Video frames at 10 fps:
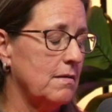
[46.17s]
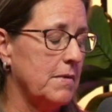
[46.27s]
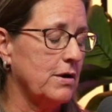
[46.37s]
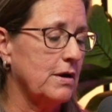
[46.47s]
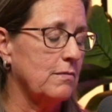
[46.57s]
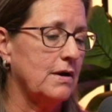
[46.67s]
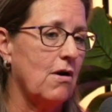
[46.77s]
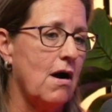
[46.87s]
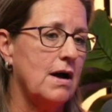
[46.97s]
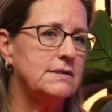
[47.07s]
American
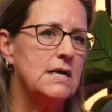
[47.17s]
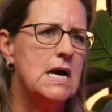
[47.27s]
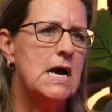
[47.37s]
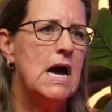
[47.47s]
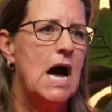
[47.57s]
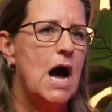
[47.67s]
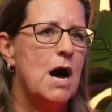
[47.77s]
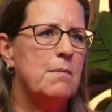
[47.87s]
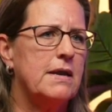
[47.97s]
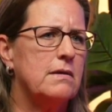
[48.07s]
Red Cross,
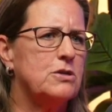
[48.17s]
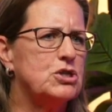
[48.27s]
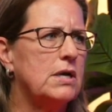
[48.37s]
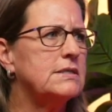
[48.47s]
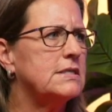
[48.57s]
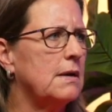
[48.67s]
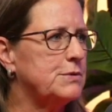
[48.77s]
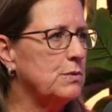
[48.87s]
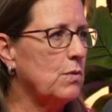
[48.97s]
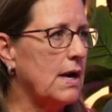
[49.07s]
and just
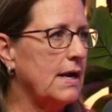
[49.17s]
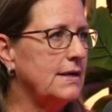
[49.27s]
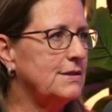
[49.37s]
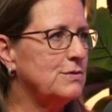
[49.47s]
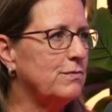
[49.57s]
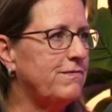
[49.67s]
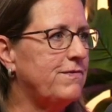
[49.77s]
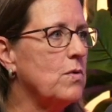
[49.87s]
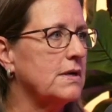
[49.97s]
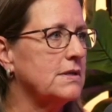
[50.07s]
stepped away to
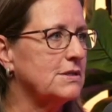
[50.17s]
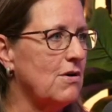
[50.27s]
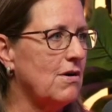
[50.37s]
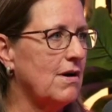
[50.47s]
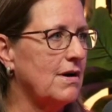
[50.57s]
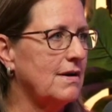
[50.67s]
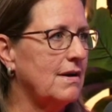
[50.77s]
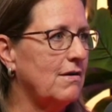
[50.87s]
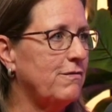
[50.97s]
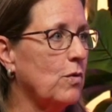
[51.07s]
focus on
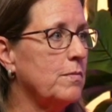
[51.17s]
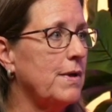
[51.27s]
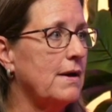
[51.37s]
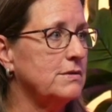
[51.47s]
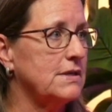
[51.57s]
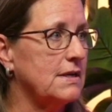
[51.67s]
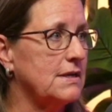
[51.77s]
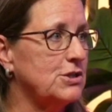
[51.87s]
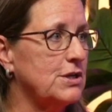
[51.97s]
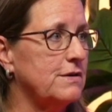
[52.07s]
affordable housing
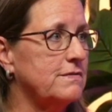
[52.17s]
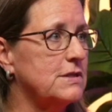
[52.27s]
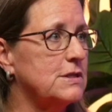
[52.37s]
initiatives,